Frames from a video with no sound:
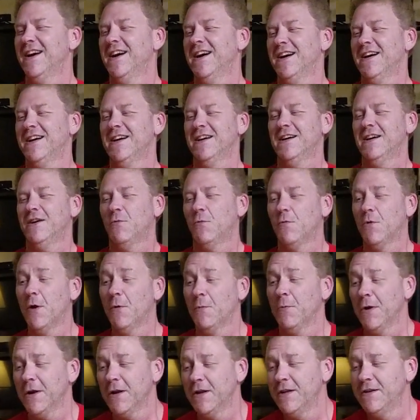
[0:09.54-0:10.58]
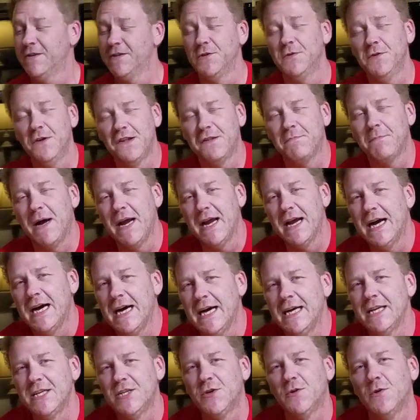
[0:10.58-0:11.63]
What we're going to do is my
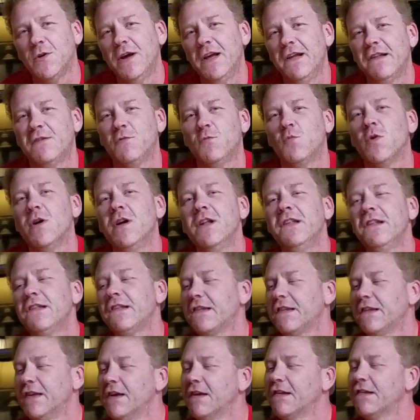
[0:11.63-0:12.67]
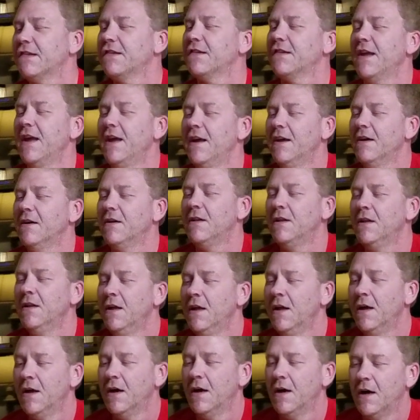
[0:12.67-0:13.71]
Hot Toys 1/6 scale
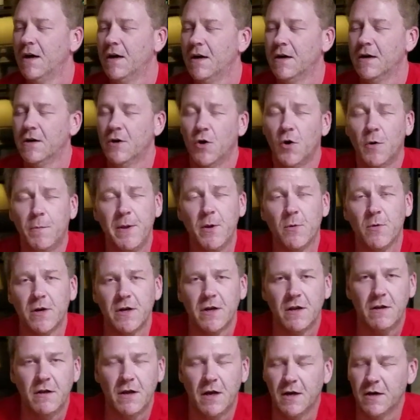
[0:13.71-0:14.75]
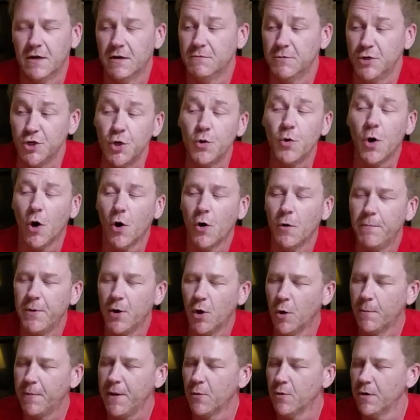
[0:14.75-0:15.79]
Obi-Wan, New Hope
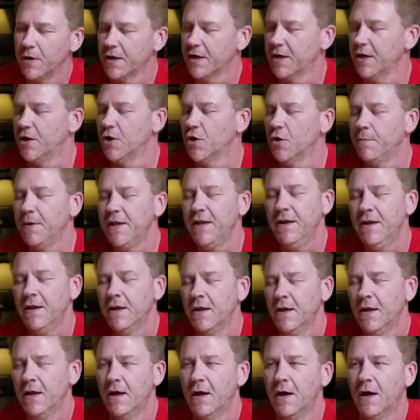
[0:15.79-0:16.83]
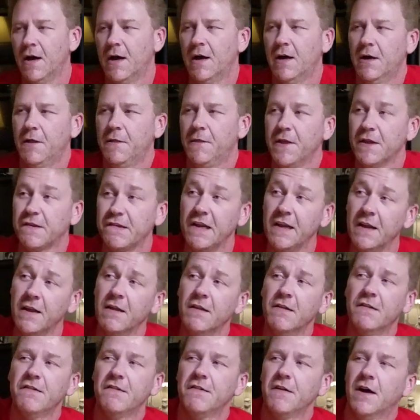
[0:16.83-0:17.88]
Obi-Wan Kenobi. This
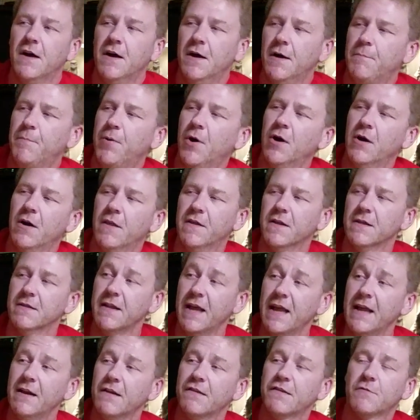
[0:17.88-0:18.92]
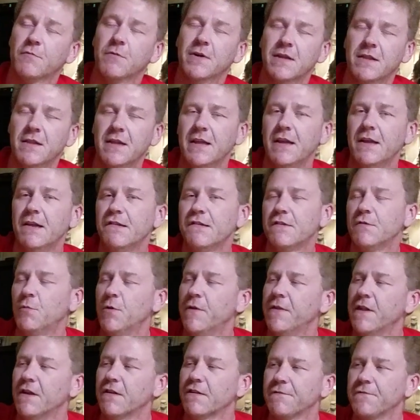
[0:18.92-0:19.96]
is part of the latest release. When
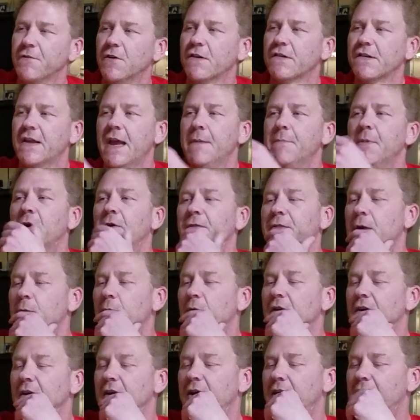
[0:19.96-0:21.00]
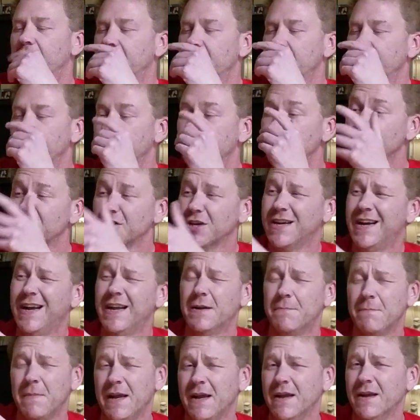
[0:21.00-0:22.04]
these first came out, they were in such high
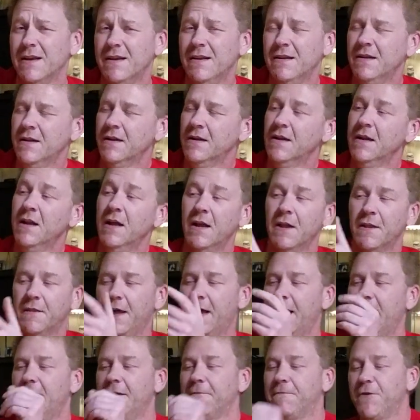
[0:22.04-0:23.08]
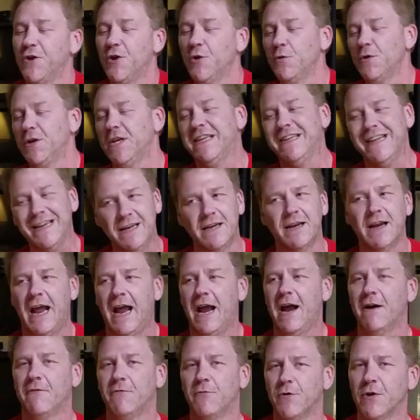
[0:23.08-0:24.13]
demand that if you didn't
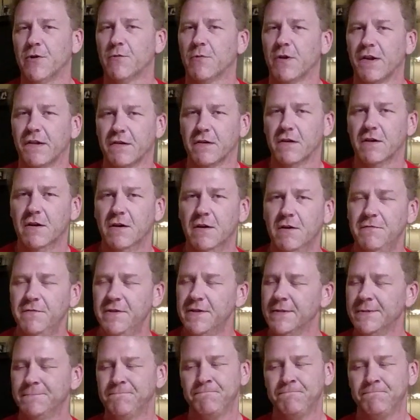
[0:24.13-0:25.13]
have one reserved,